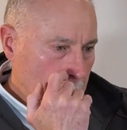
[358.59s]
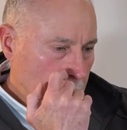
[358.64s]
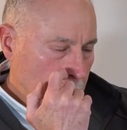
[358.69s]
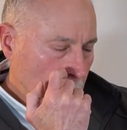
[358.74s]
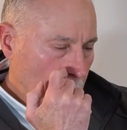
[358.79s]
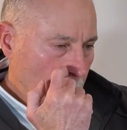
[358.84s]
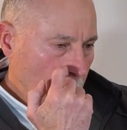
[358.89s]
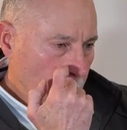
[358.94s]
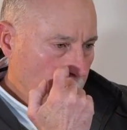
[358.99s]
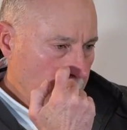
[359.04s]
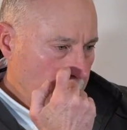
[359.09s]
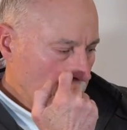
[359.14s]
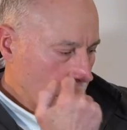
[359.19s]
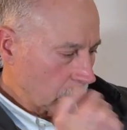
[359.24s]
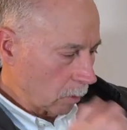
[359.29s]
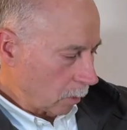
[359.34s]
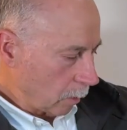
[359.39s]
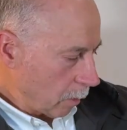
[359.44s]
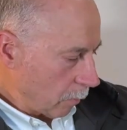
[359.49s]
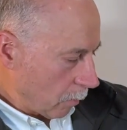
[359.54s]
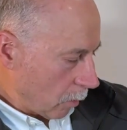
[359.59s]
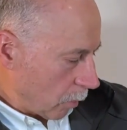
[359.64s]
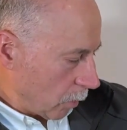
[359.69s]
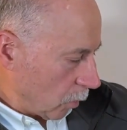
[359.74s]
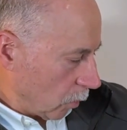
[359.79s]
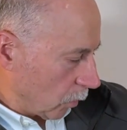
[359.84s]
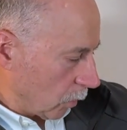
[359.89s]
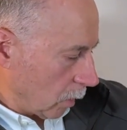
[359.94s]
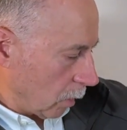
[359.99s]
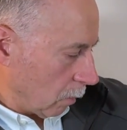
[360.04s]
so basically they're
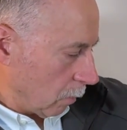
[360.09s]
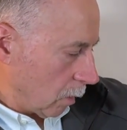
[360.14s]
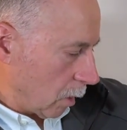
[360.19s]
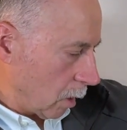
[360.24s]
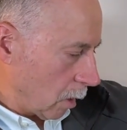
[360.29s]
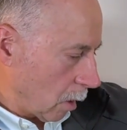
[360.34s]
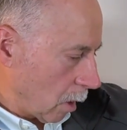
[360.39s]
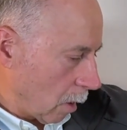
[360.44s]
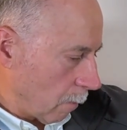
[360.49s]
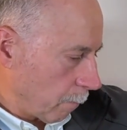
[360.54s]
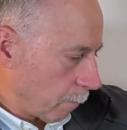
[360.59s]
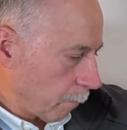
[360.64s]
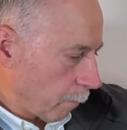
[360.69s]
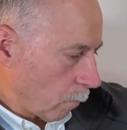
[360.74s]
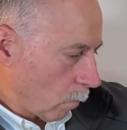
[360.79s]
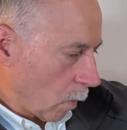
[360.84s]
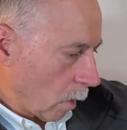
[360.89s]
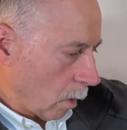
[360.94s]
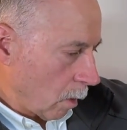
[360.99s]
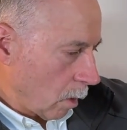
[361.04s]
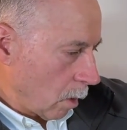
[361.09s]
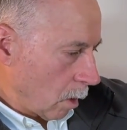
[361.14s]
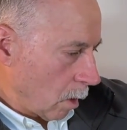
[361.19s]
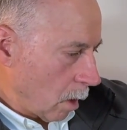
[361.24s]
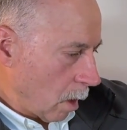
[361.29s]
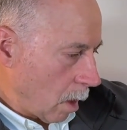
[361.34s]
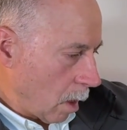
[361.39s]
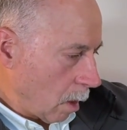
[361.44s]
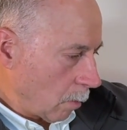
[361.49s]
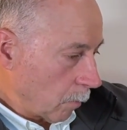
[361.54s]
using the
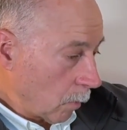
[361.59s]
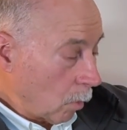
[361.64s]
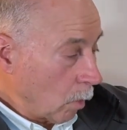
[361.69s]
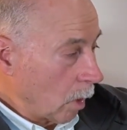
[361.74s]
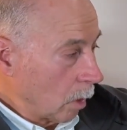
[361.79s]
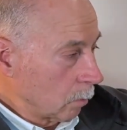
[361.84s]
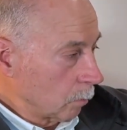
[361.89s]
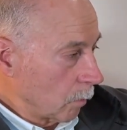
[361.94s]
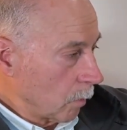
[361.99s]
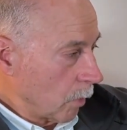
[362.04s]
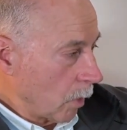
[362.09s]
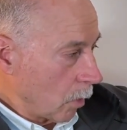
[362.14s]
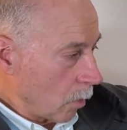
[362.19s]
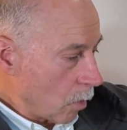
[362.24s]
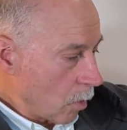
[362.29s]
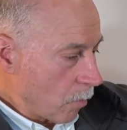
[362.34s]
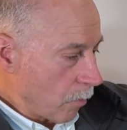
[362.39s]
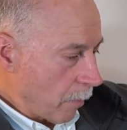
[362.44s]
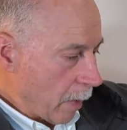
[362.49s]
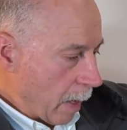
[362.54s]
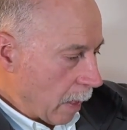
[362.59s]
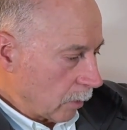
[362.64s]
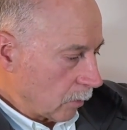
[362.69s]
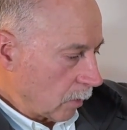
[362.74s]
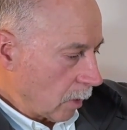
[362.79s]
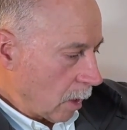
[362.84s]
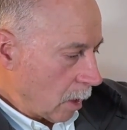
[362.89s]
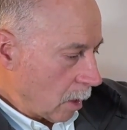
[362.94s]
the Earth as